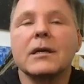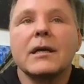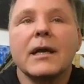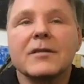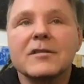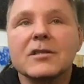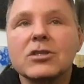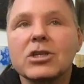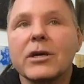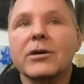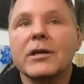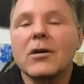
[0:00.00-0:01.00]
He has a
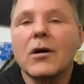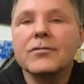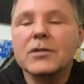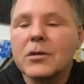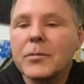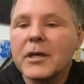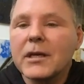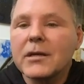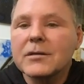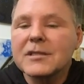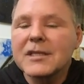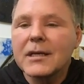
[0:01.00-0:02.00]
charity golf tournament
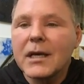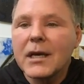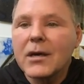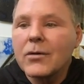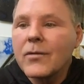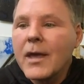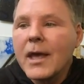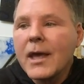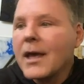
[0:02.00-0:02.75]
here in San Diego.